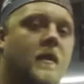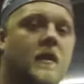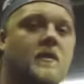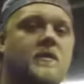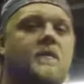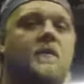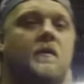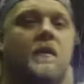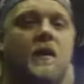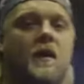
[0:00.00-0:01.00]
it just
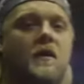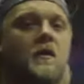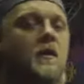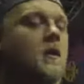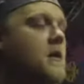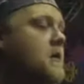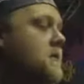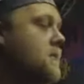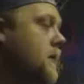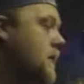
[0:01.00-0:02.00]
flow right out.
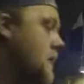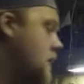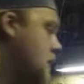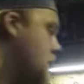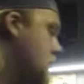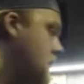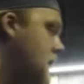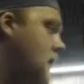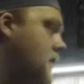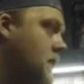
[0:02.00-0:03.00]
But
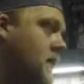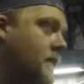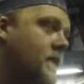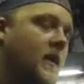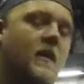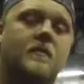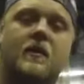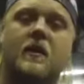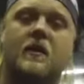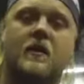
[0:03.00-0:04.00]
yeah, I want to give you that
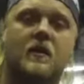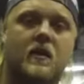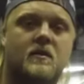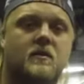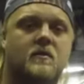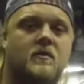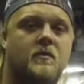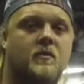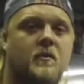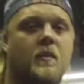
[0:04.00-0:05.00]
update and let you guys know the
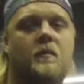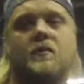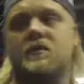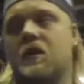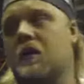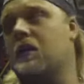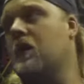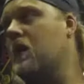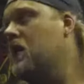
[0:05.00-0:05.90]
Subaru bumper's done.